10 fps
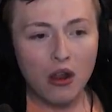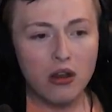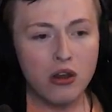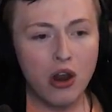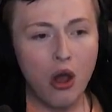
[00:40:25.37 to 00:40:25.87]

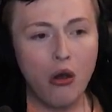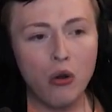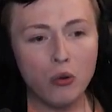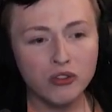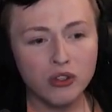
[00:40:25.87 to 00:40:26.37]

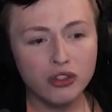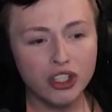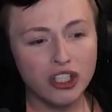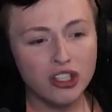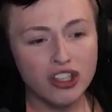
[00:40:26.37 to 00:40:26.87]
No, so
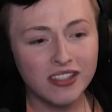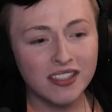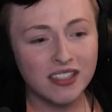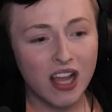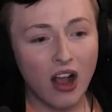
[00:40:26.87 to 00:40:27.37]
she's
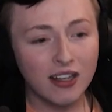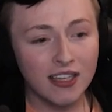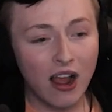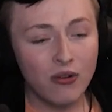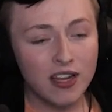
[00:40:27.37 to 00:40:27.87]
just stuck
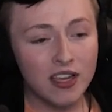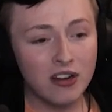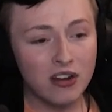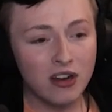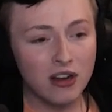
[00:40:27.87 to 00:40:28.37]
down
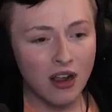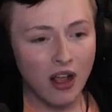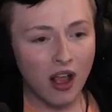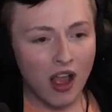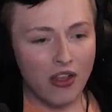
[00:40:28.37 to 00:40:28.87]
here?
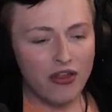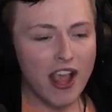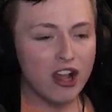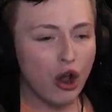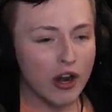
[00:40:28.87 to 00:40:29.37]

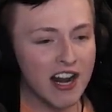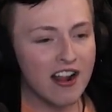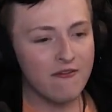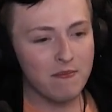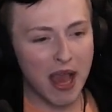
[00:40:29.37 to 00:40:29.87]
They couldn't
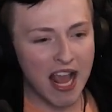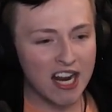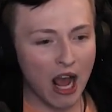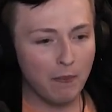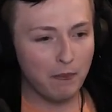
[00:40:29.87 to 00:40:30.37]
have
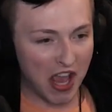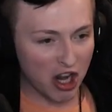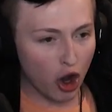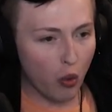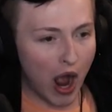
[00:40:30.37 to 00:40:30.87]
made a
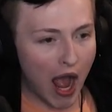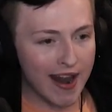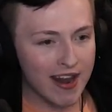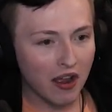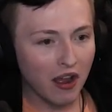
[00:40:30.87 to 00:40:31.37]
bigger
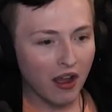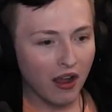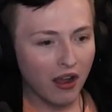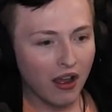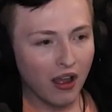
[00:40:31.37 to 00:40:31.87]
one?
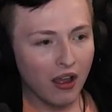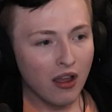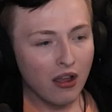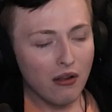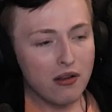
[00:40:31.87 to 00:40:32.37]

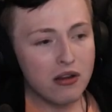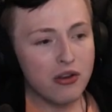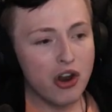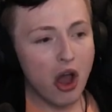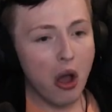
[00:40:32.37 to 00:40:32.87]

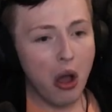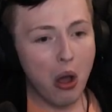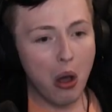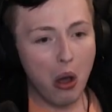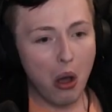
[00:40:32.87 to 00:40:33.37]

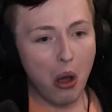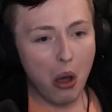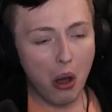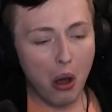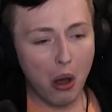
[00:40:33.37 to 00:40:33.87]

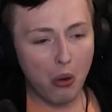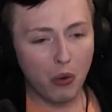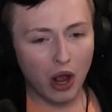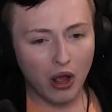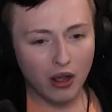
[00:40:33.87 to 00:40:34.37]

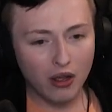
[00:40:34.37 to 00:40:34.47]
No!